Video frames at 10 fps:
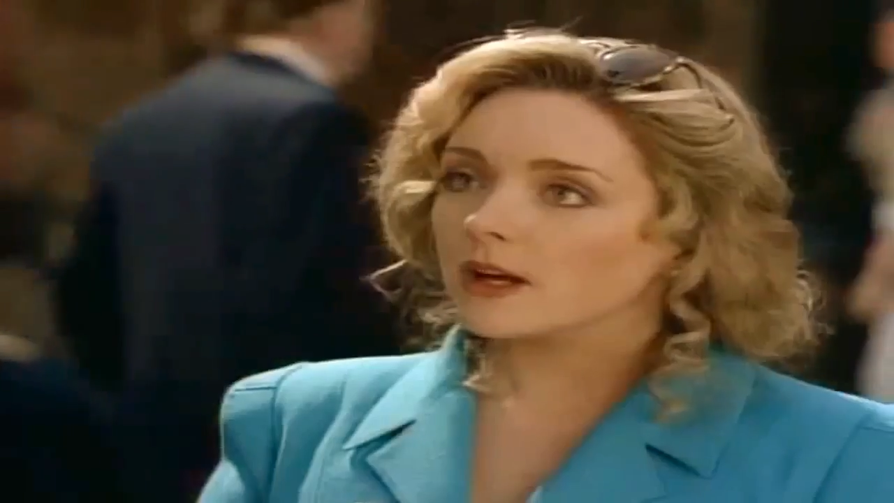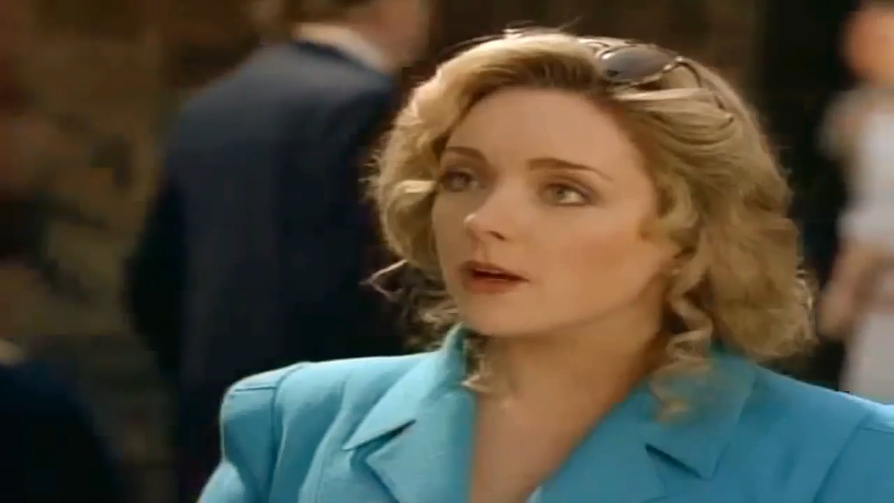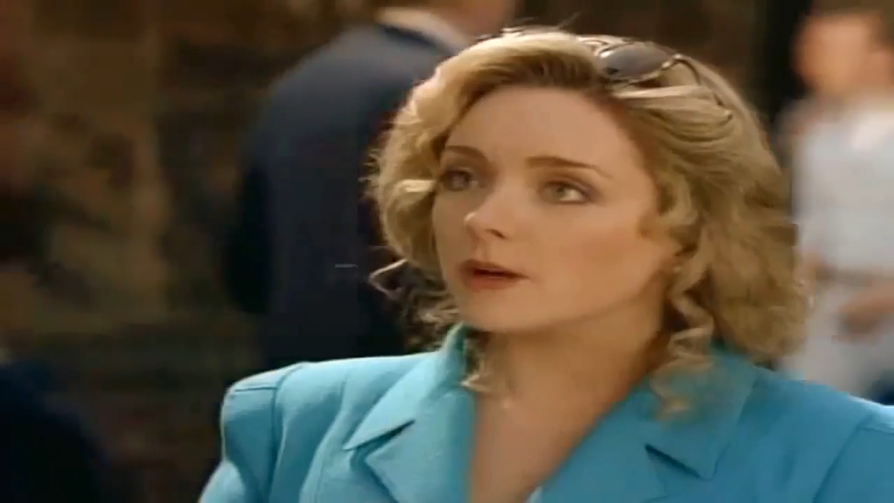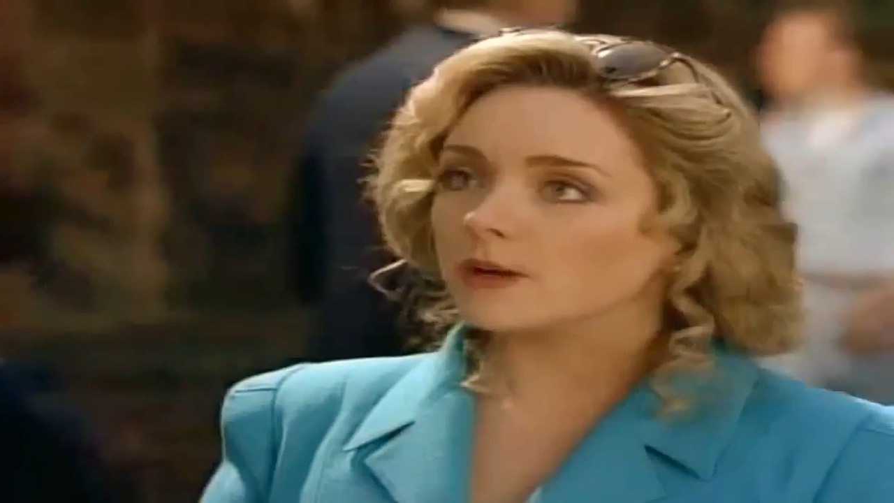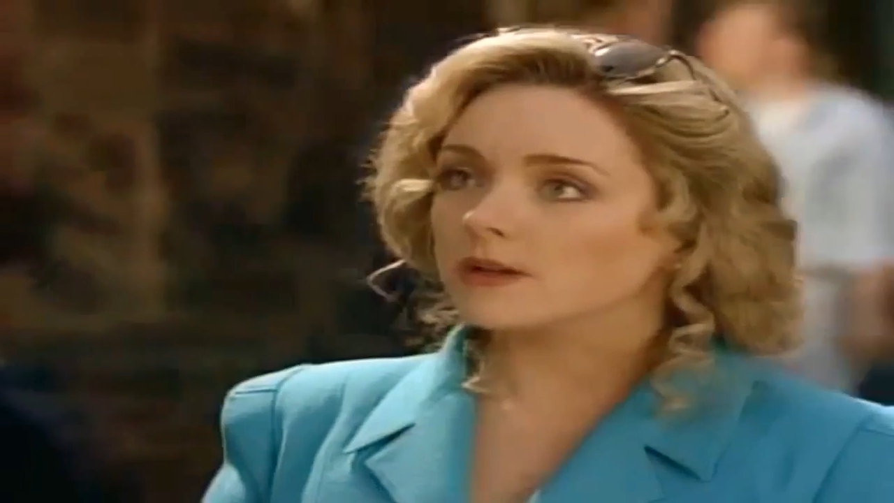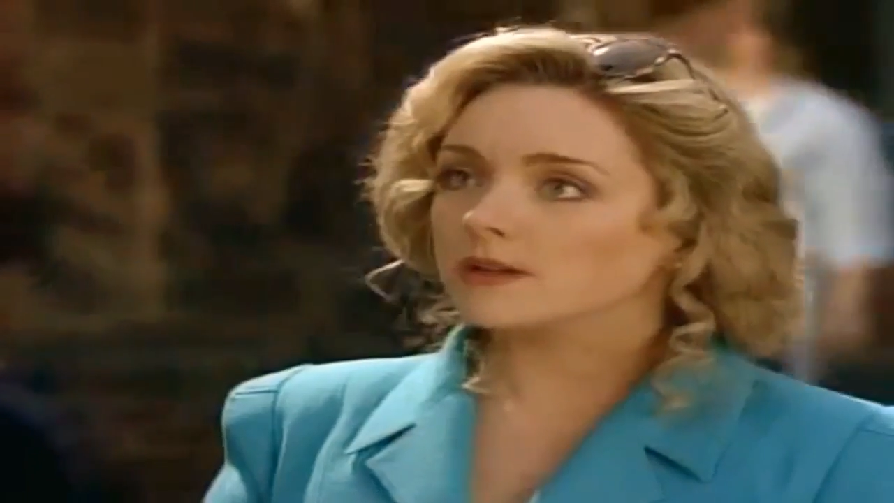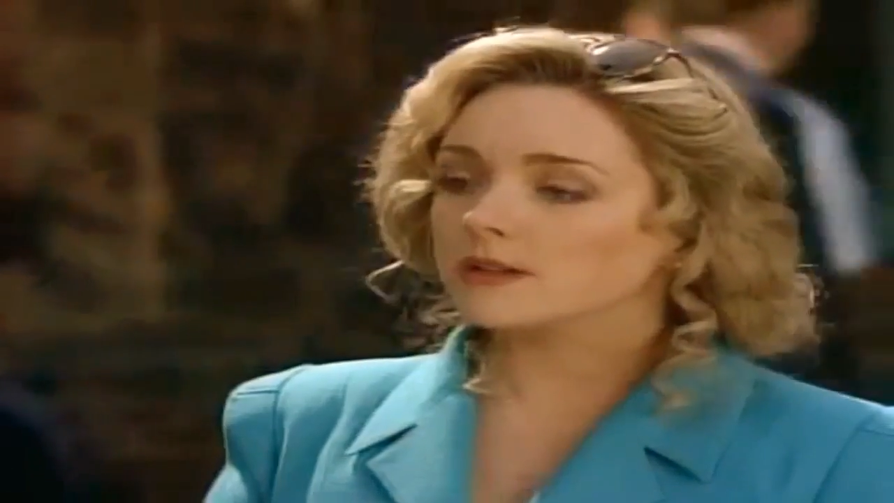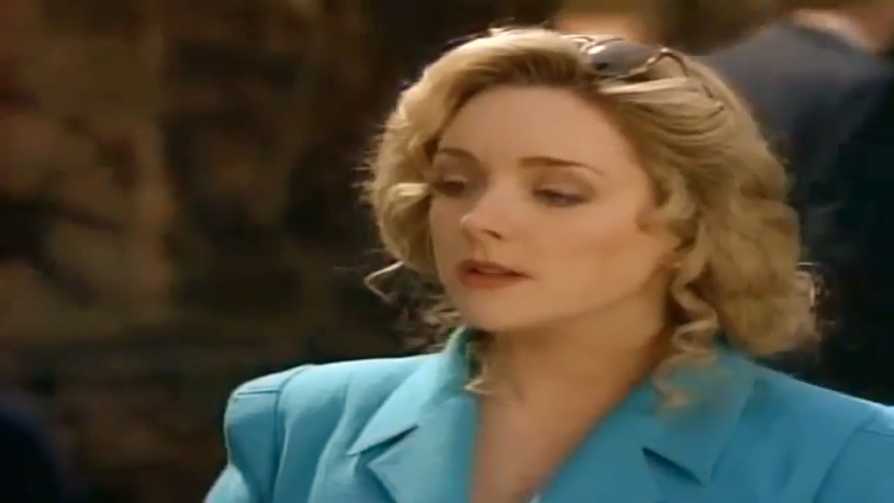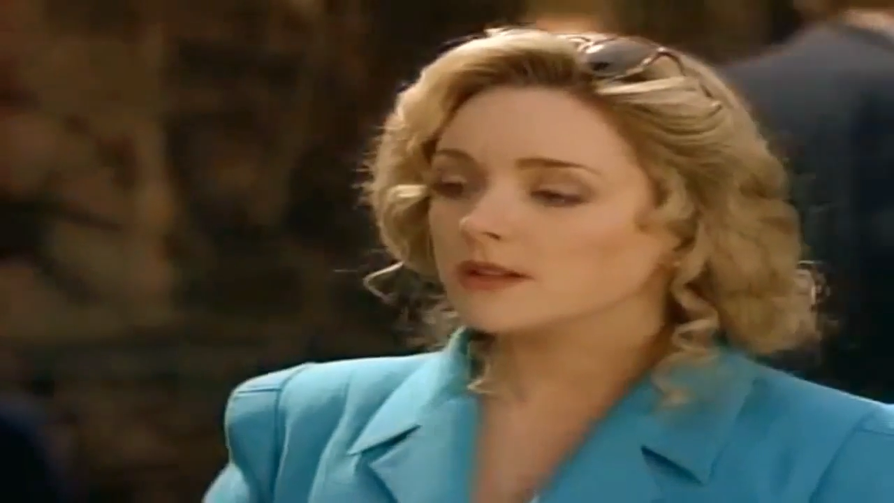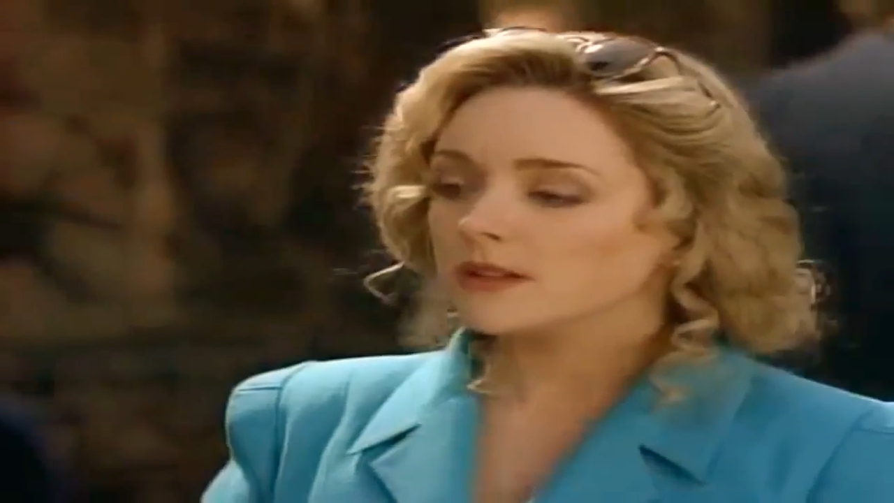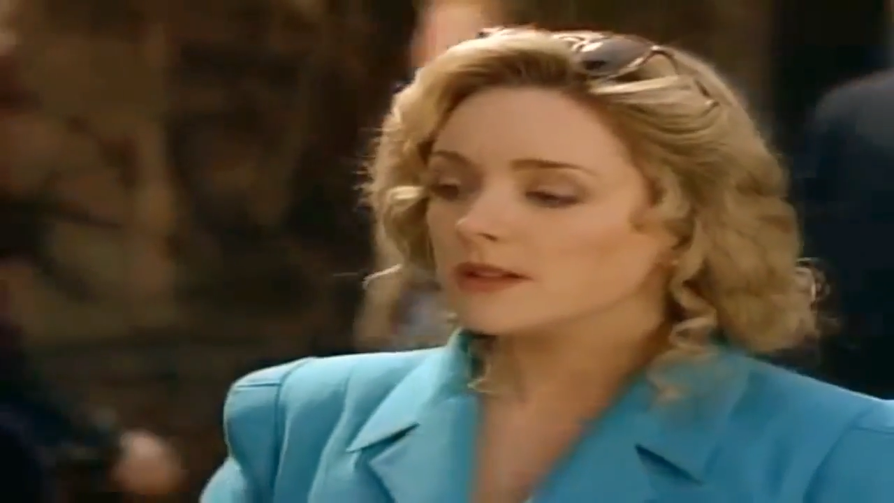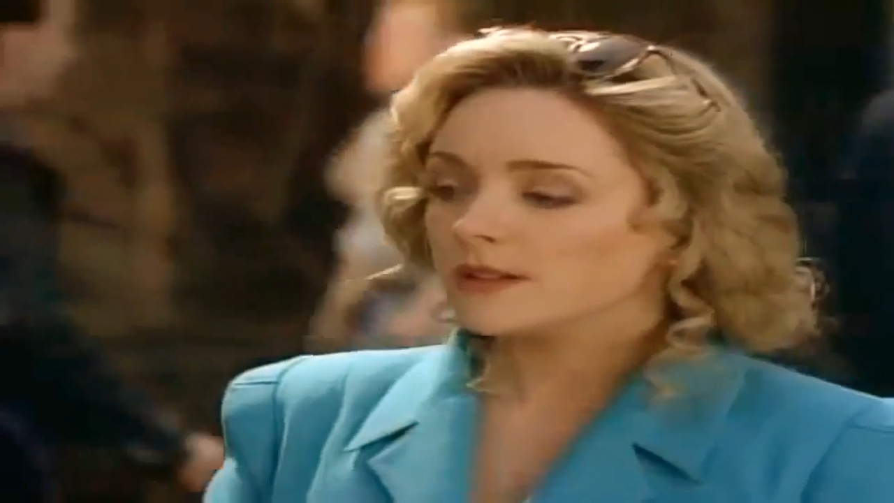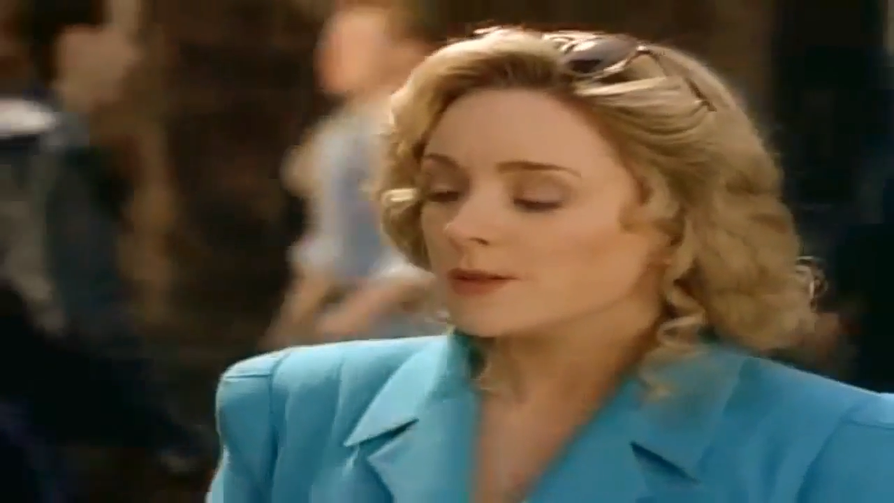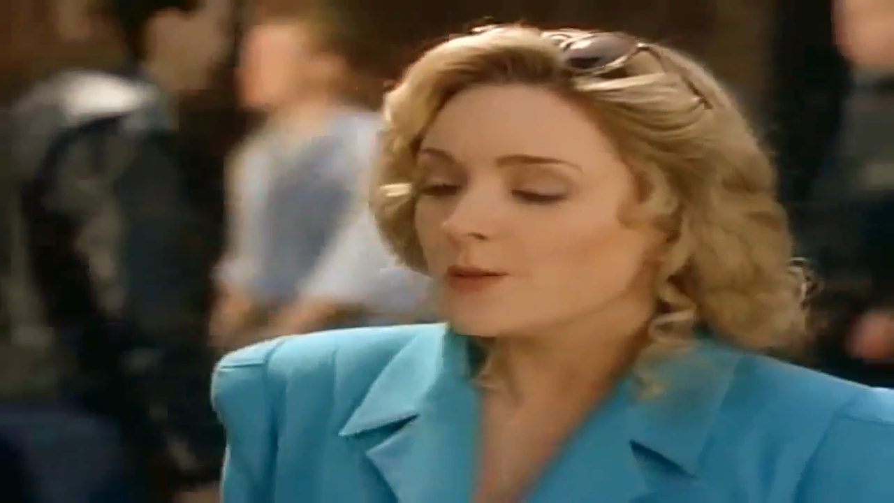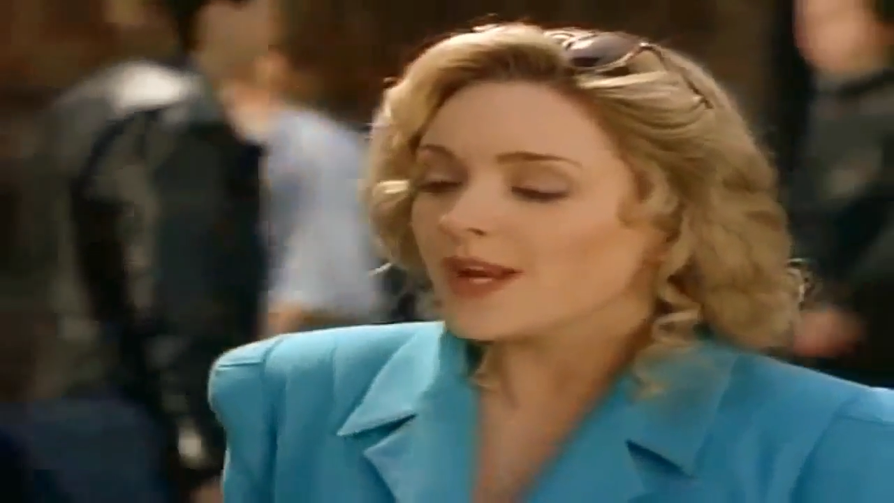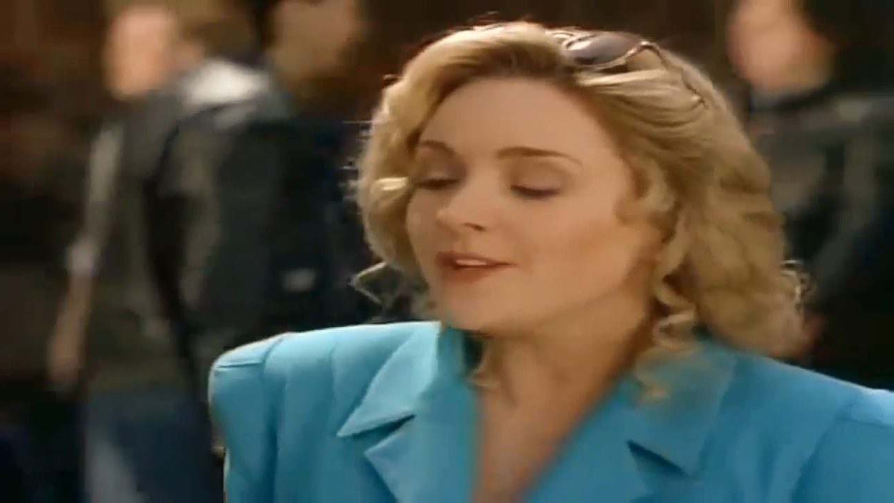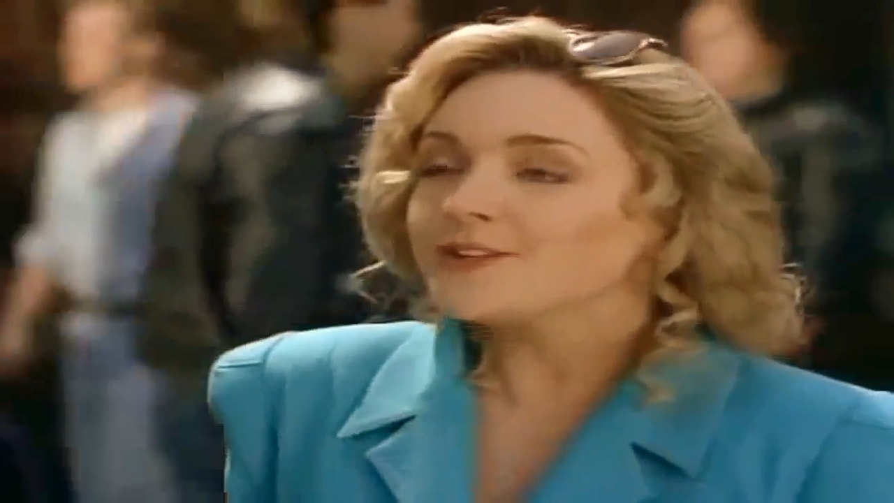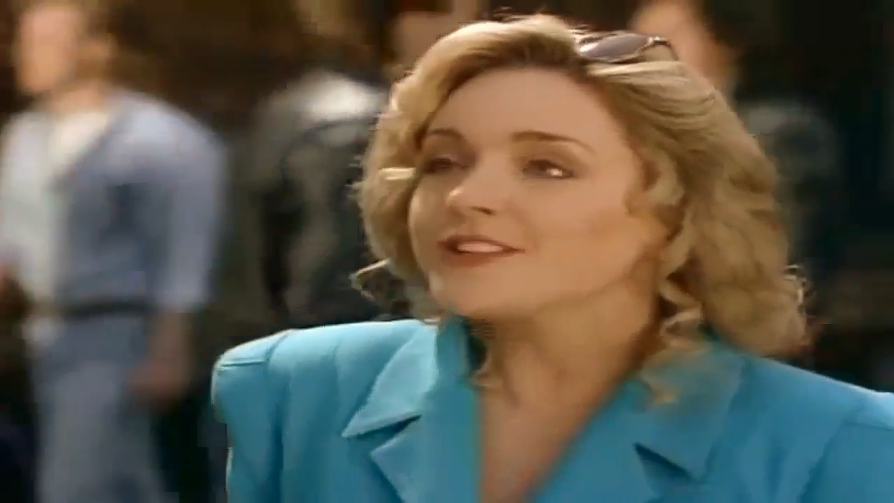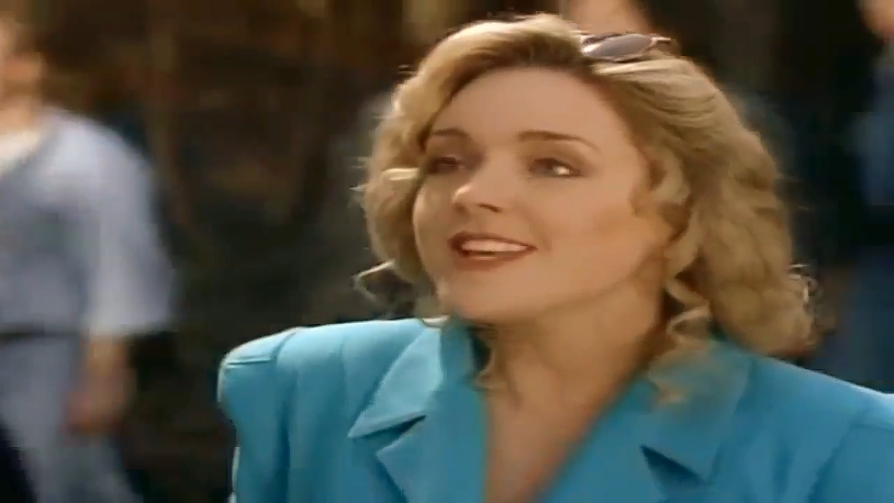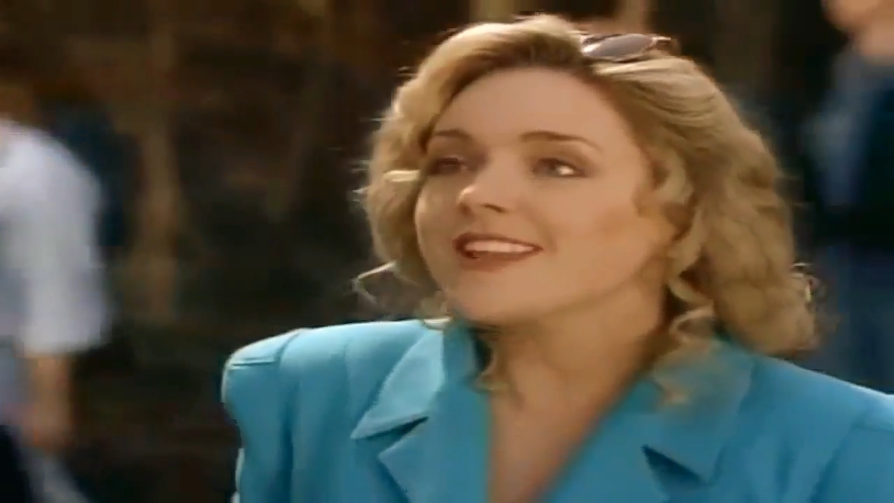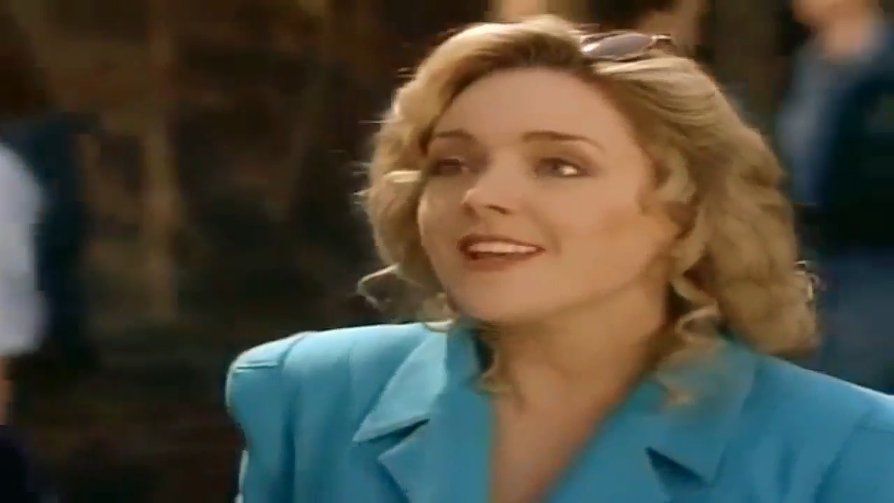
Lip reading: Oh. Why didn't you just